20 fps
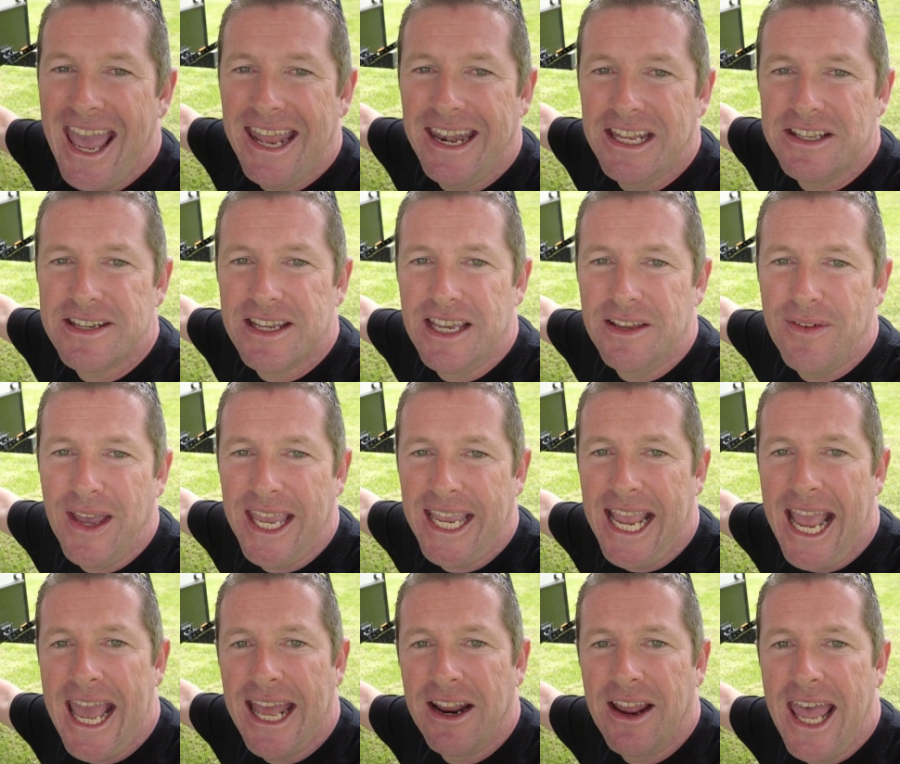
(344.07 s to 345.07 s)
and a
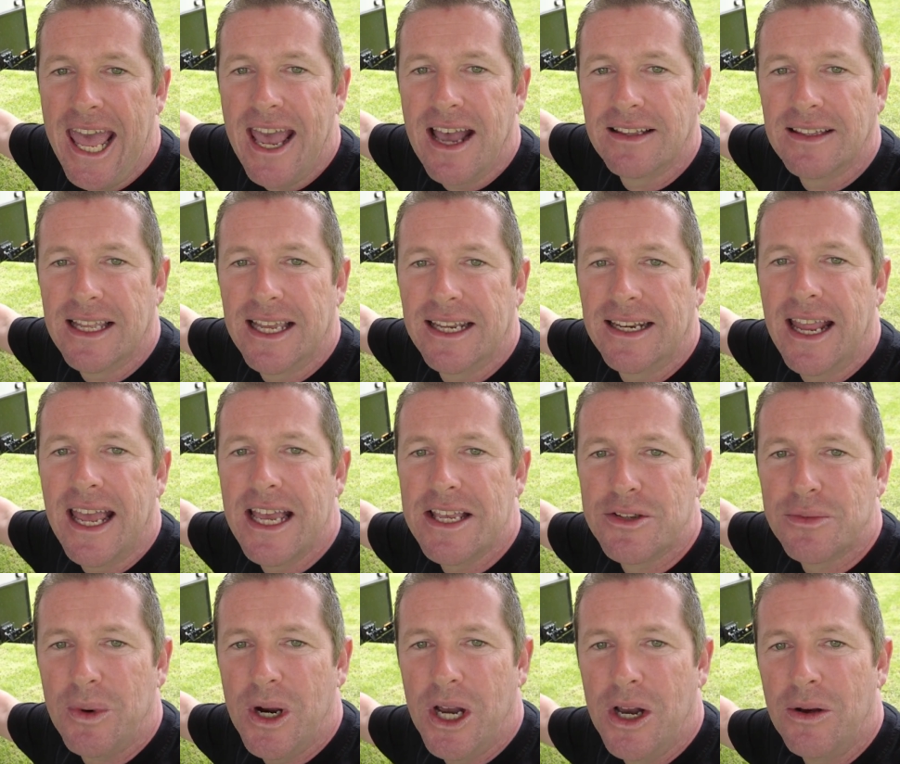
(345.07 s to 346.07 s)
TV and an outlet
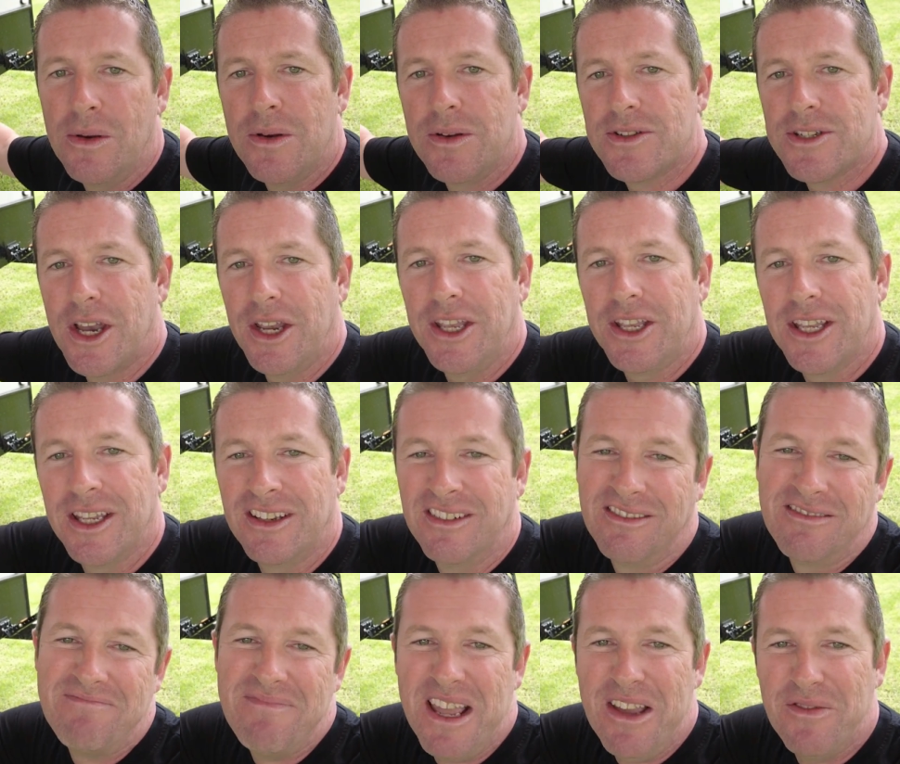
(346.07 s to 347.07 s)
as well. So you
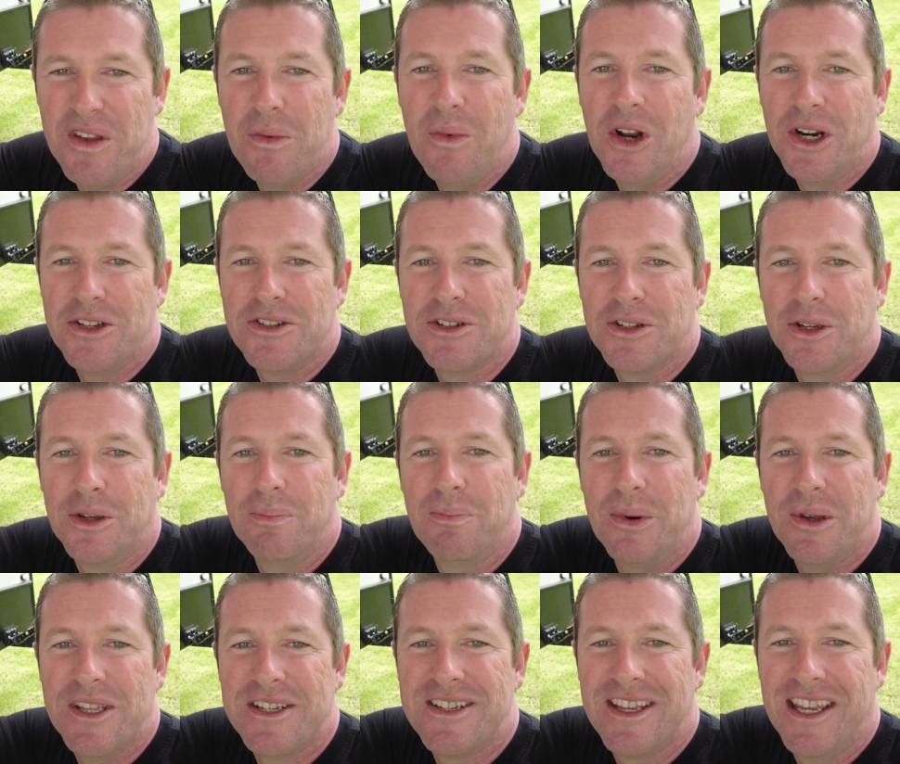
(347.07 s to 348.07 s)
can, if you wanted to,
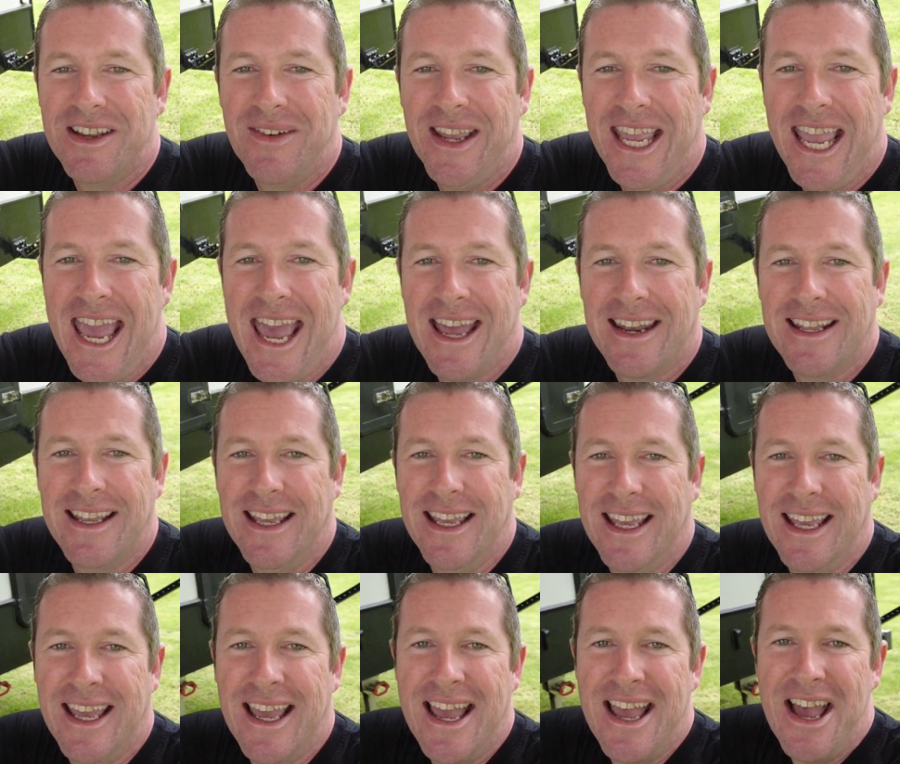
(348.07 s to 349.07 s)
put the TV out
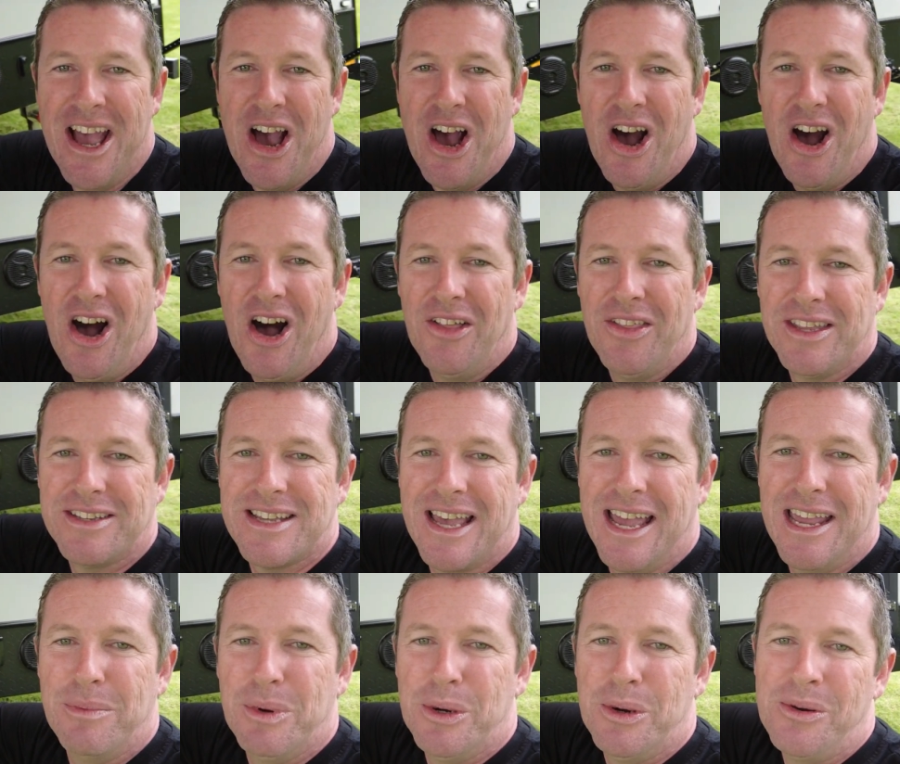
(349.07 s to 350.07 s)
here on the
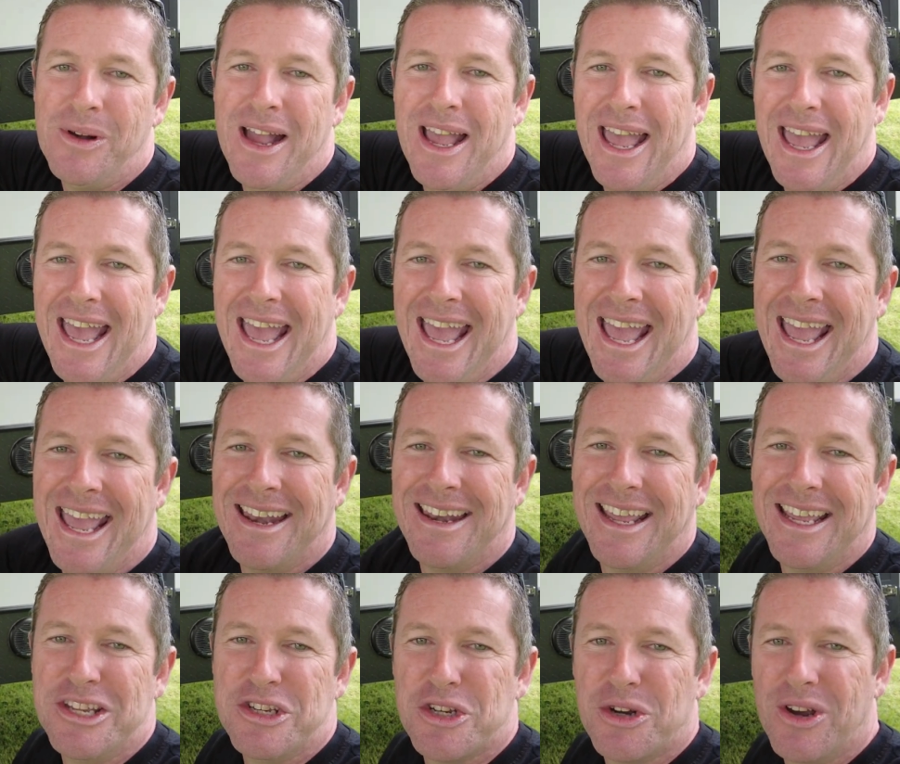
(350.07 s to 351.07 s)
table and
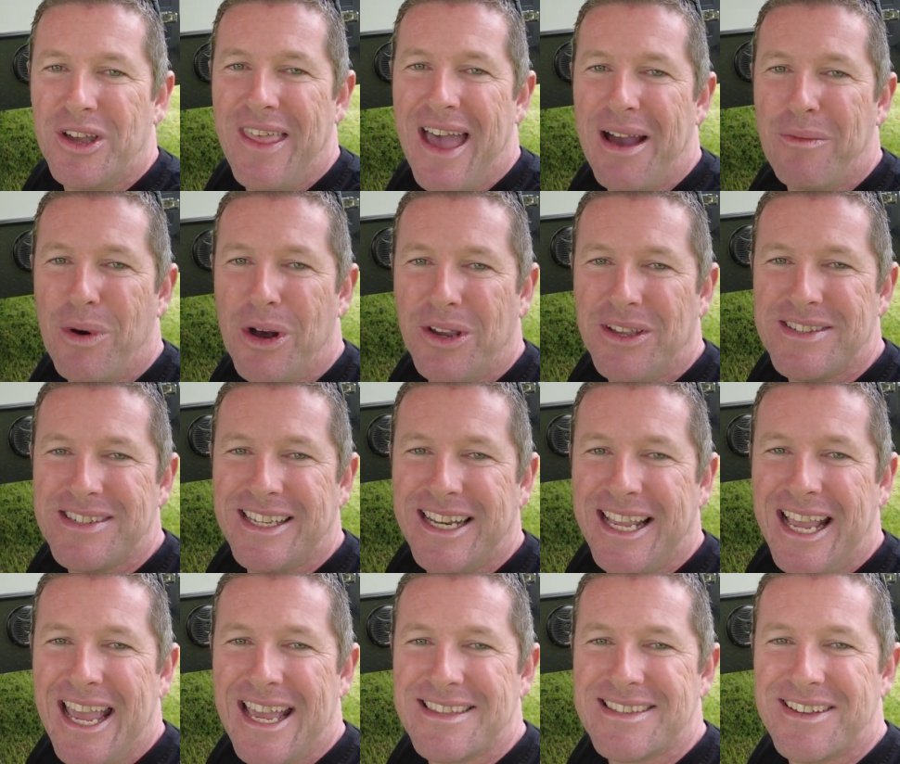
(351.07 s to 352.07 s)
enjoy that while you're
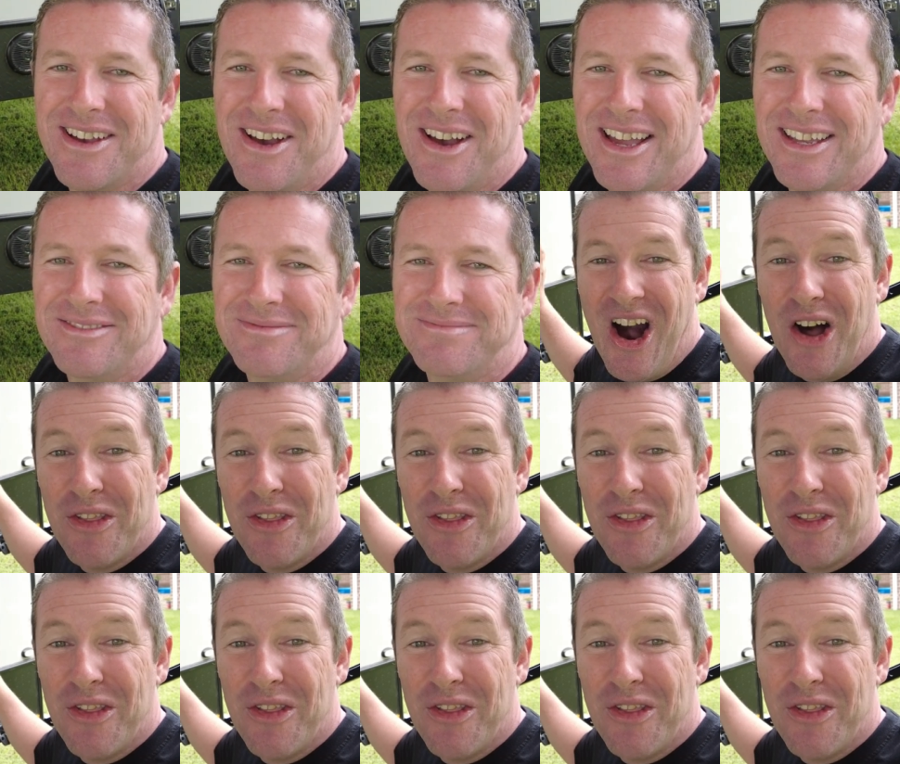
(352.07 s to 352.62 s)
sitting outside.